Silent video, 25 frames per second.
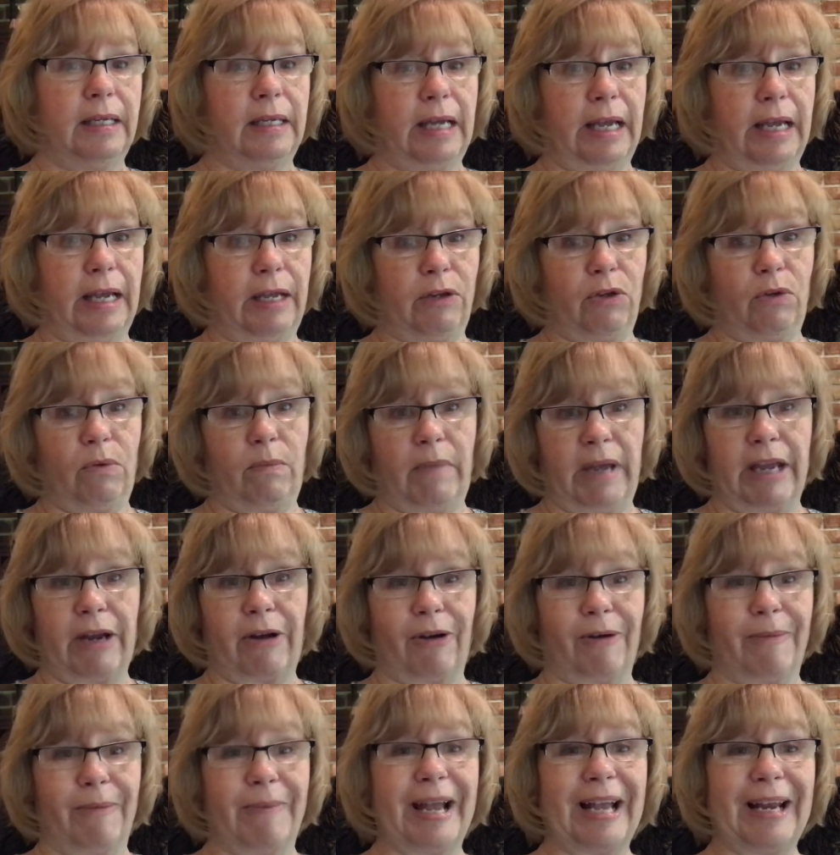and you may
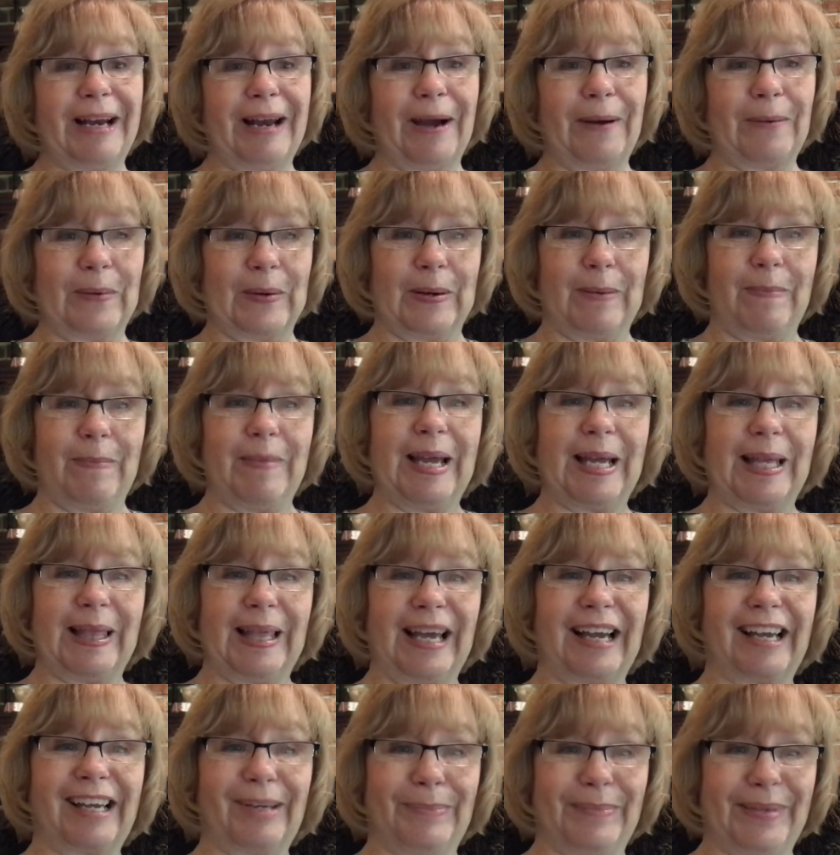or may not want to make
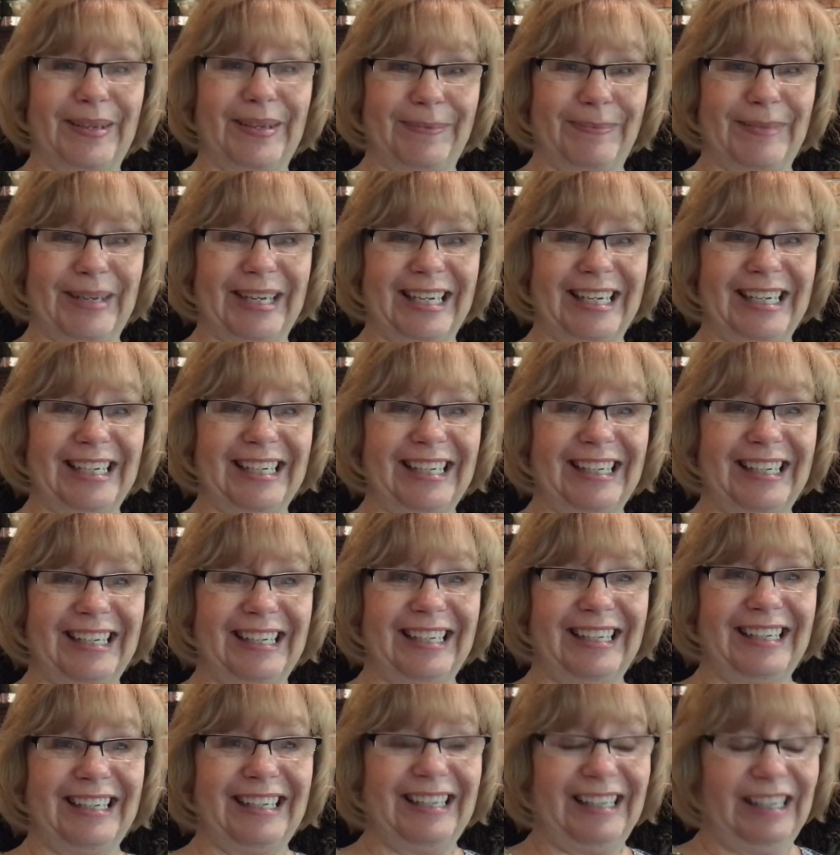that commitment.
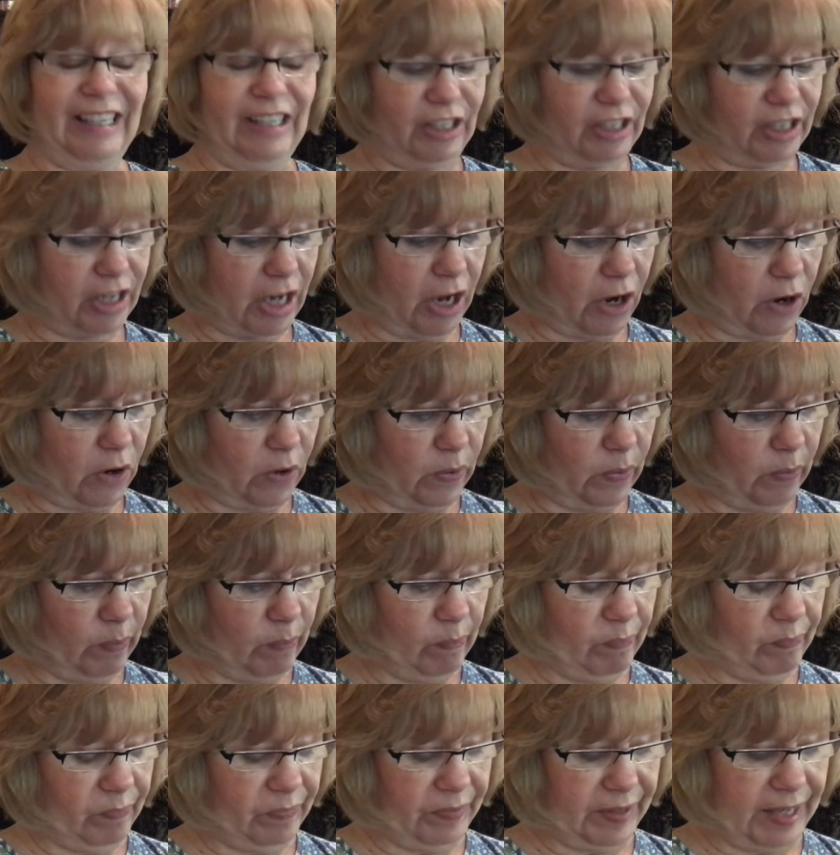So
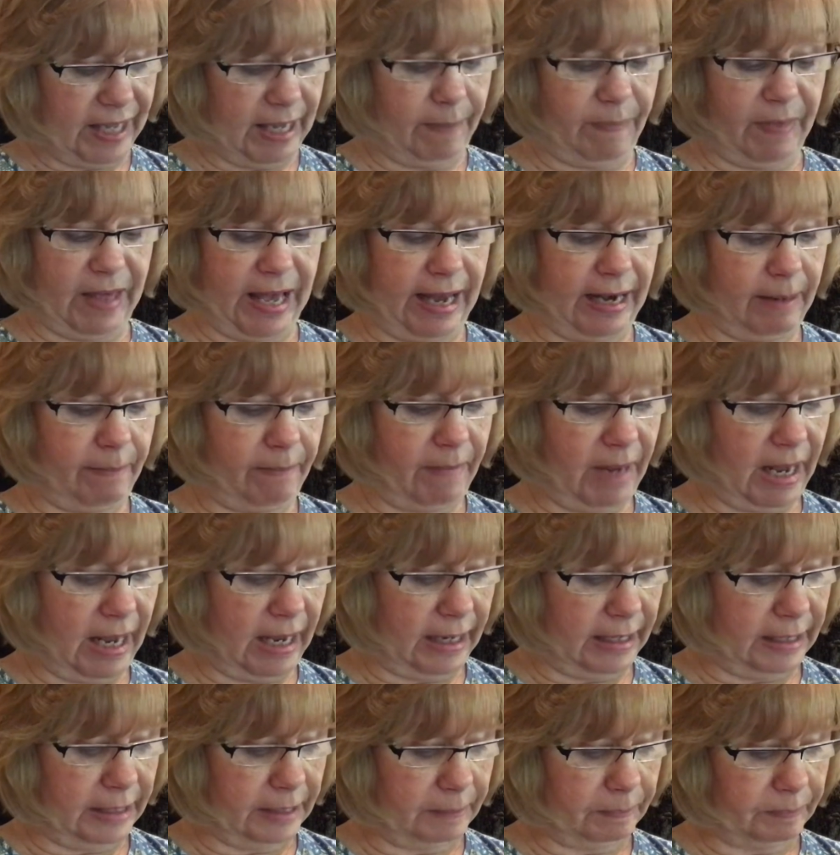keep that in
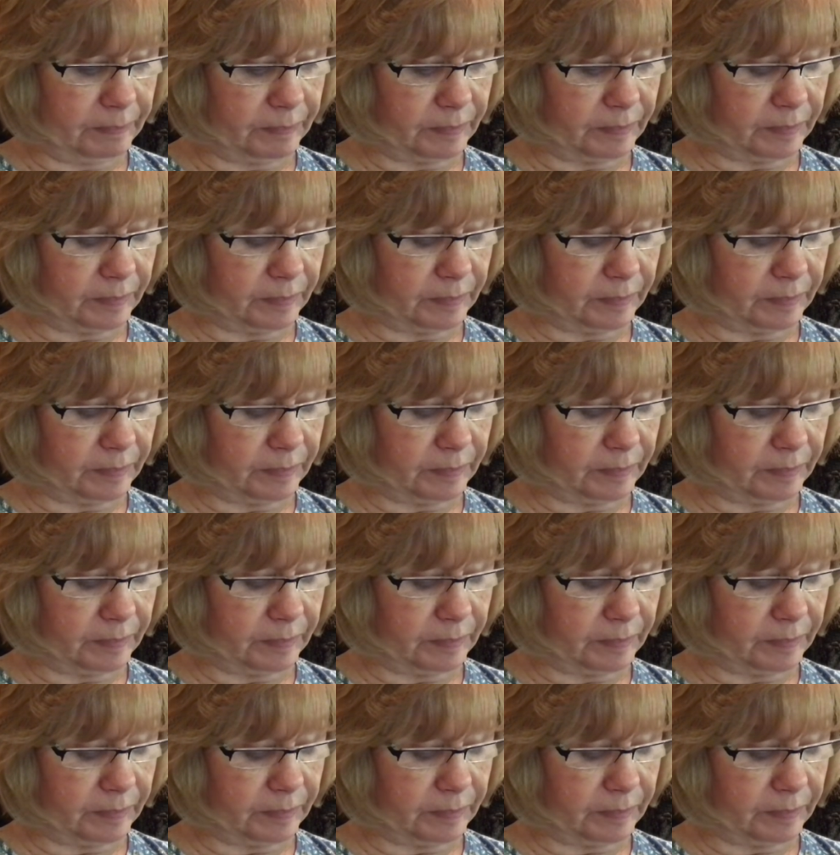mind.